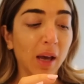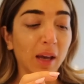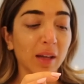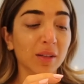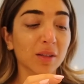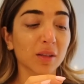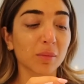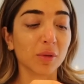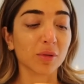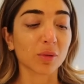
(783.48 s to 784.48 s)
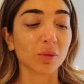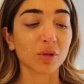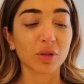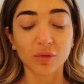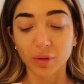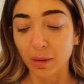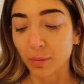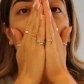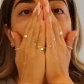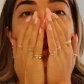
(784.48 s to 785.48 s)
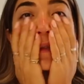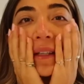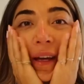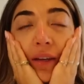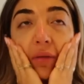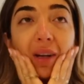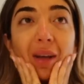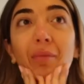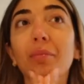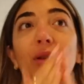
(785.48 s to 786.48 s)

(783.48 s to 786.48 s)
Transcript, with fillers: and the most gorgeous cream, which is a night cream,